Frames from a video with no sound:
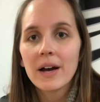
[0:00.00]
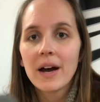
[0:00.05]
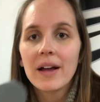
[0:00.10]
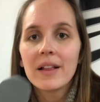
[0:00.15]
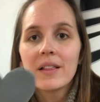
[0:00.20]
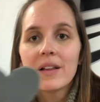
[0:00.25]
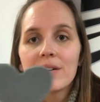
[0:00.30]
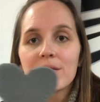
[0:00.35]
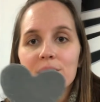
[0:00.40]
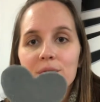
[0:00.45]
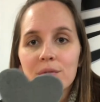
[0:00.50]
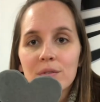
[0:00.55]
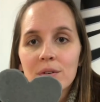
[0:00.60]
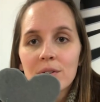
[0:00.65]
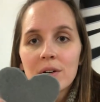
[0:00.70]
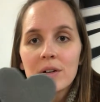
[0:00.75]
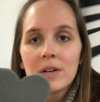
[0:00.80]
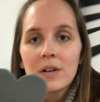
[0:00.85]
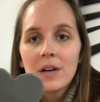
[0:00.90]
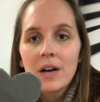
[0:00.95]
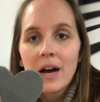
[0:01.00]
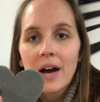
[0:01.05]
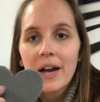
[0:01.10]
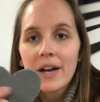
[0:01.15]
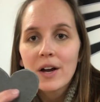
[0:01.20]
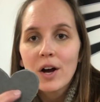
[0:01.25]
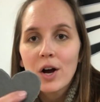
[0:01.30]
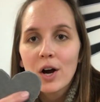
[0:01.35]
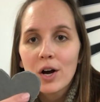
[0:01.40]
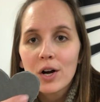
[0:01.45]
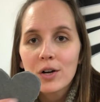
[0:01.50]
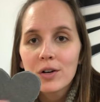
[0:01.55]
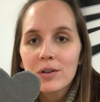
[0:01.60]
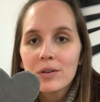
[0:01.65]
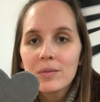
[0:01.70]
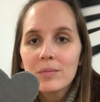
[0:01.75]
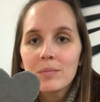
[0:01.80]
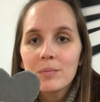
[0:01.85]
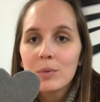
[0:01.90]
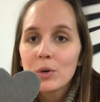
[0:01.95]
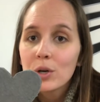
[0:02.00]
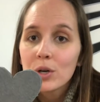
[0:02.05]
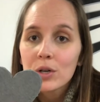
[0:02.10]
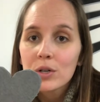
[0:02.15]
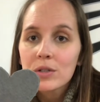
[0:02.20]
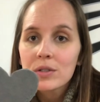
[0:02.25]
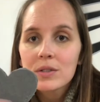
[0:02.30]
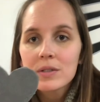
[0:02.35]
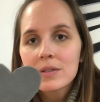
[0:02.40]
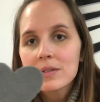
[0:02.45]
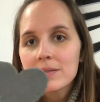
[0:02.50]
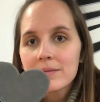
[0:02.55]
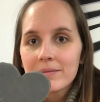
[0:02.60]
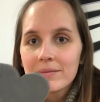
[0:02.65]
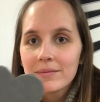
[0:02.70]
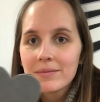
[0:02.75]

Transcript: I heart books